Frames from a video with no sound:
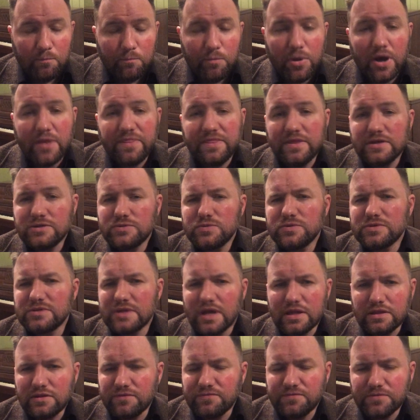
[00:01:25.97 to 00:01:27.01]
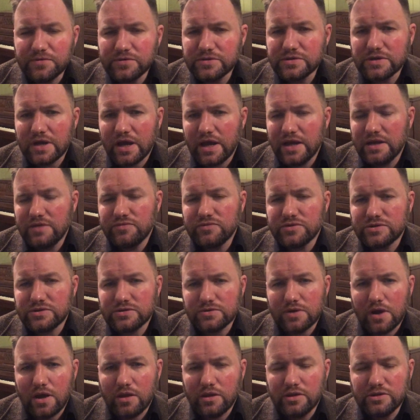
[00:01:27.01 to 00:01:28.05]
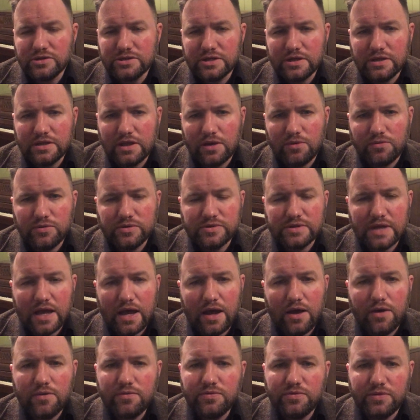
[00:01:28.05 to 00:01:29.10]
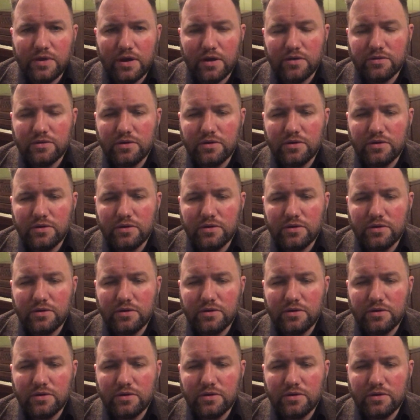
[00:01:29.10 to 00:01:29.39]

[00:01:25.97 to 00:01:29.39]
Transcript: But this was not the first kind of astrology that was out there.